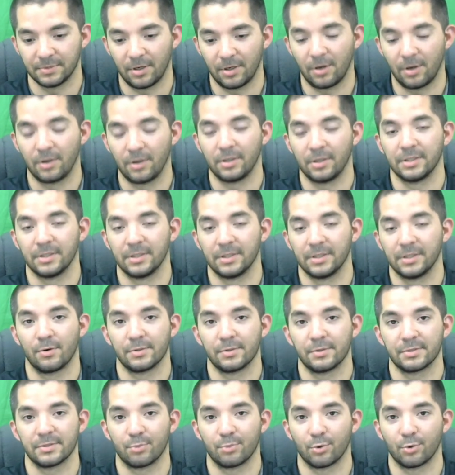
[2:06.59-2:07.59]
it's
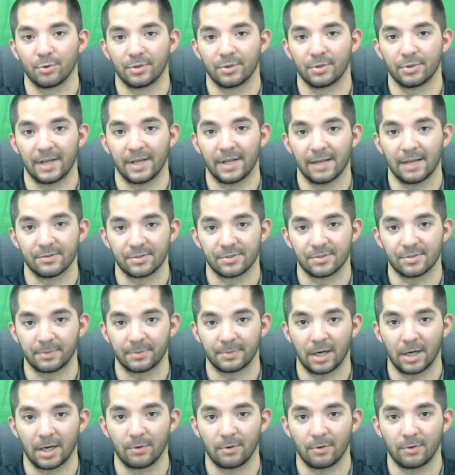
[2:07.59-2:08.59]
always important to have some
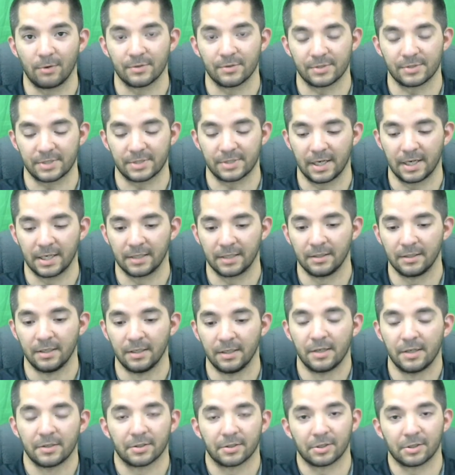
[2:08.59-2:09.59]
kind of reference guide
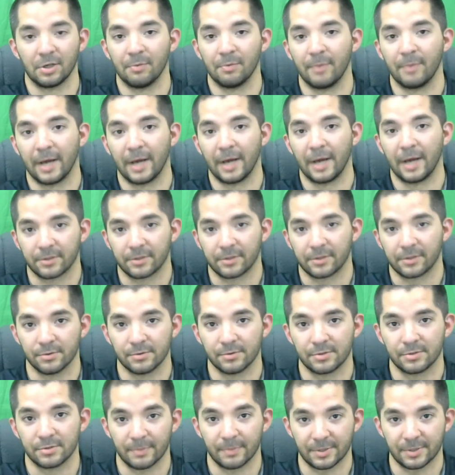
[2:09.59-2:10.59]
to go back
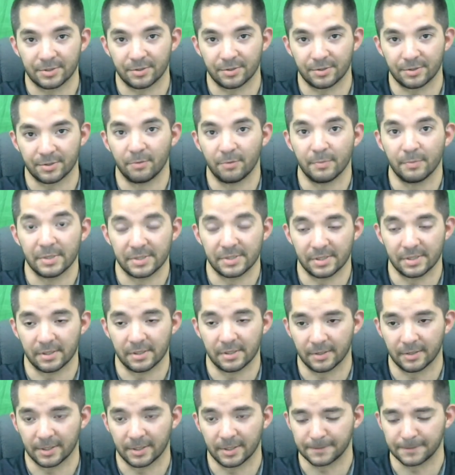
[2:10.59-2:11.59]
to make sure you don't miss
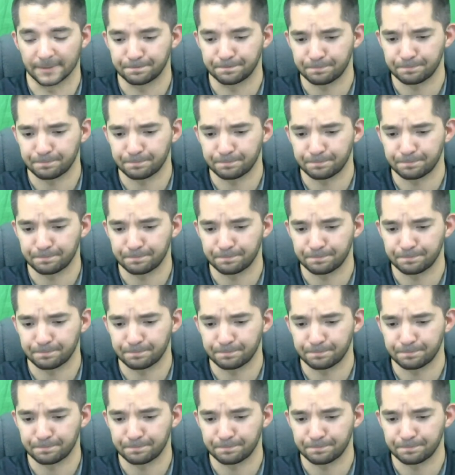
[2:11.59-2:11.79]
anything.